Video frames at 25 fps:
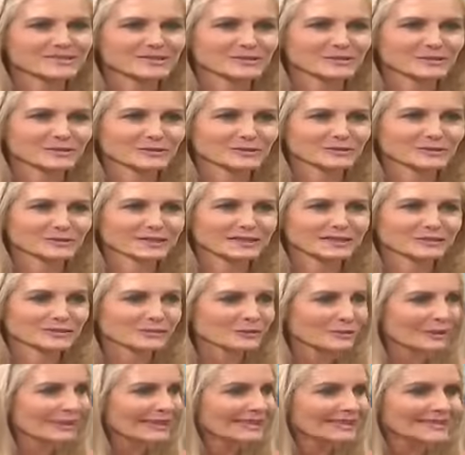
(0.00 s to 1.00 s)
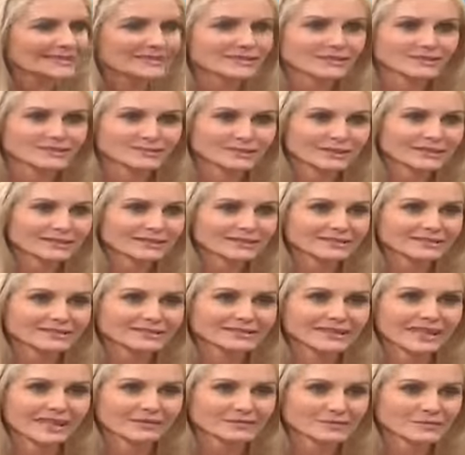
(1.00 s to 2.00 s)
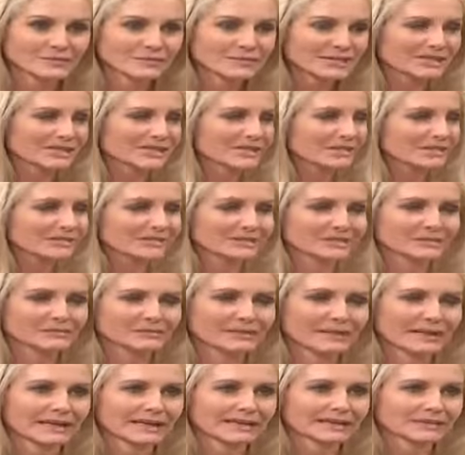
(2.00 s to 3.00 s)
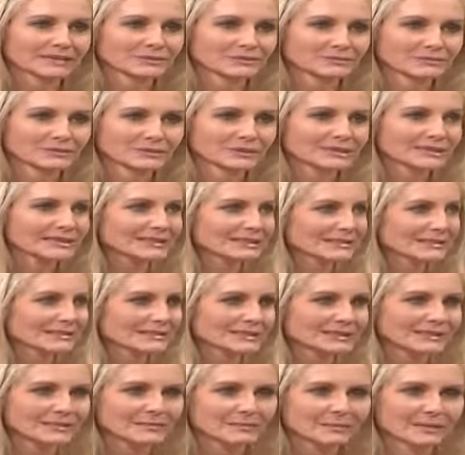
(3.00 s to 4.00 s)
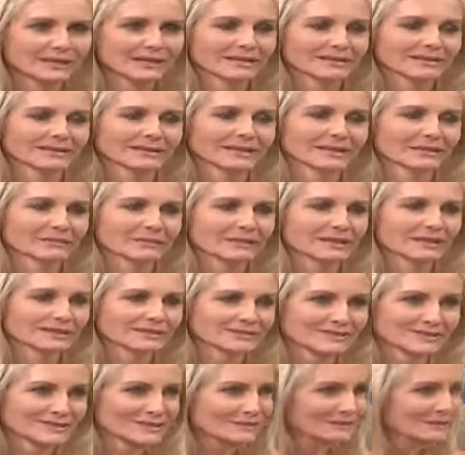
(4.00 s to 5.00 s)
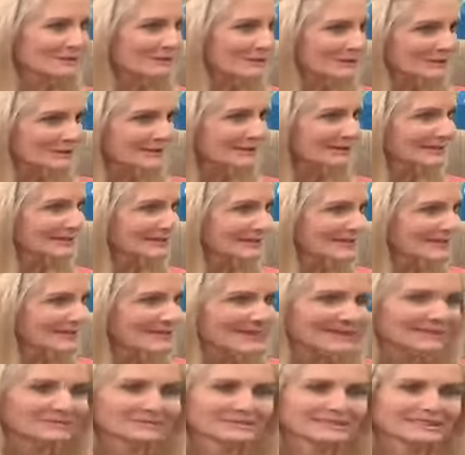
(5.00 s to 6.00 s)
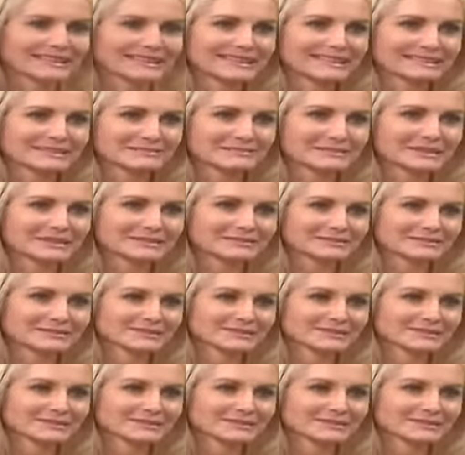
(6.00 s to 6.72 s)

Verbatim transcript: to really strengthen, have a much healthier back, avoid back and neck pain. Start with you and end with the lady, Bev.